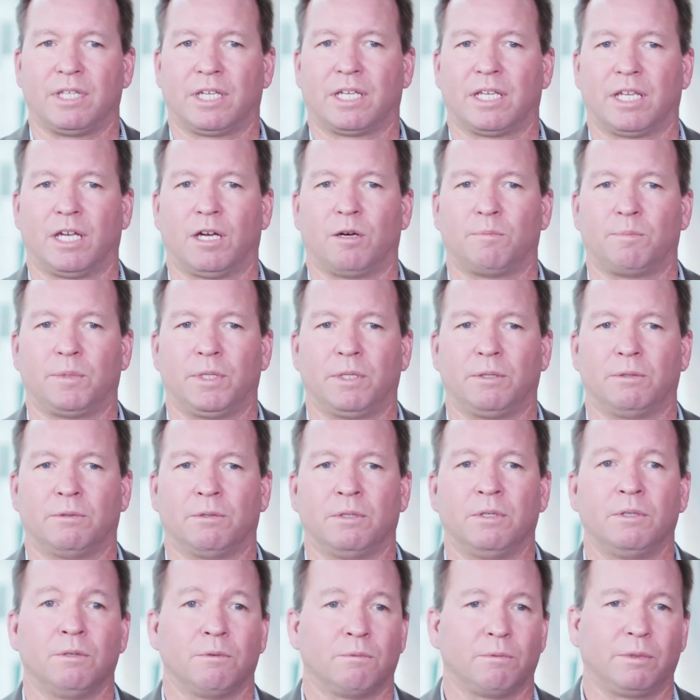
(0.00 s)
that can help you
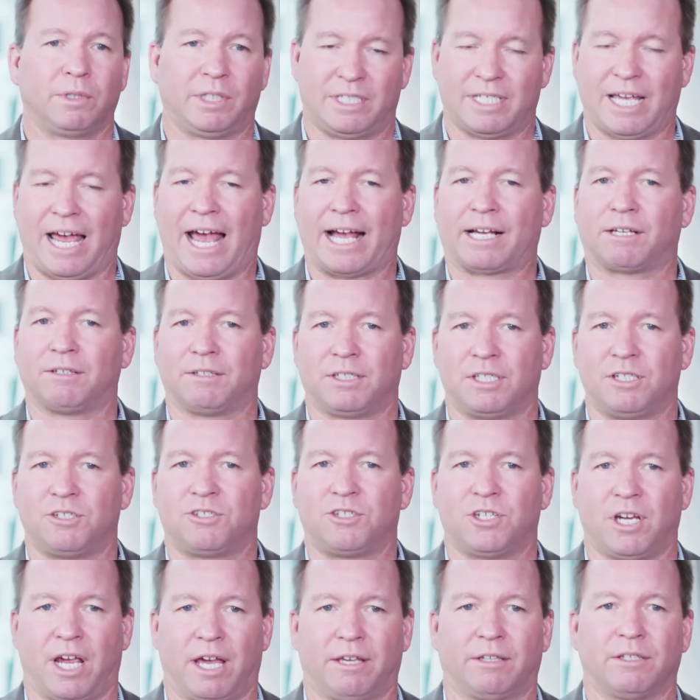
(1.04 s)
really tackle these
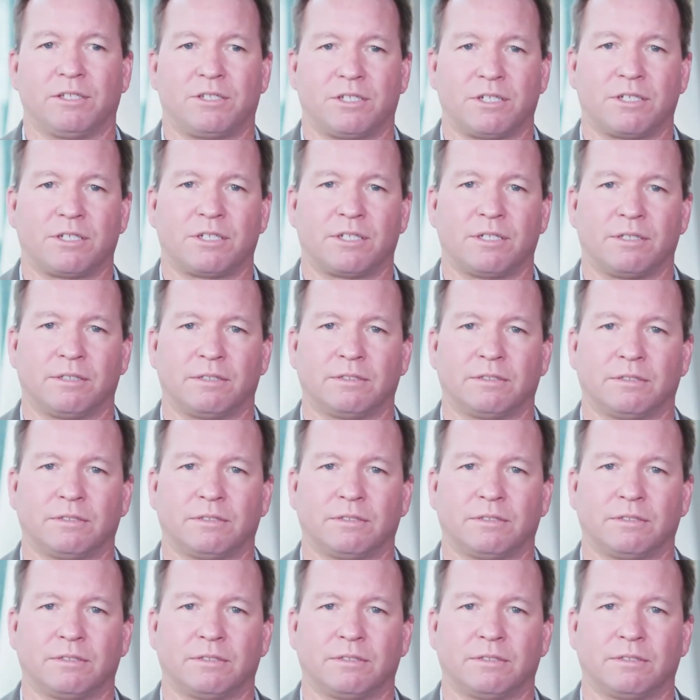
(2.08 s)
challenges.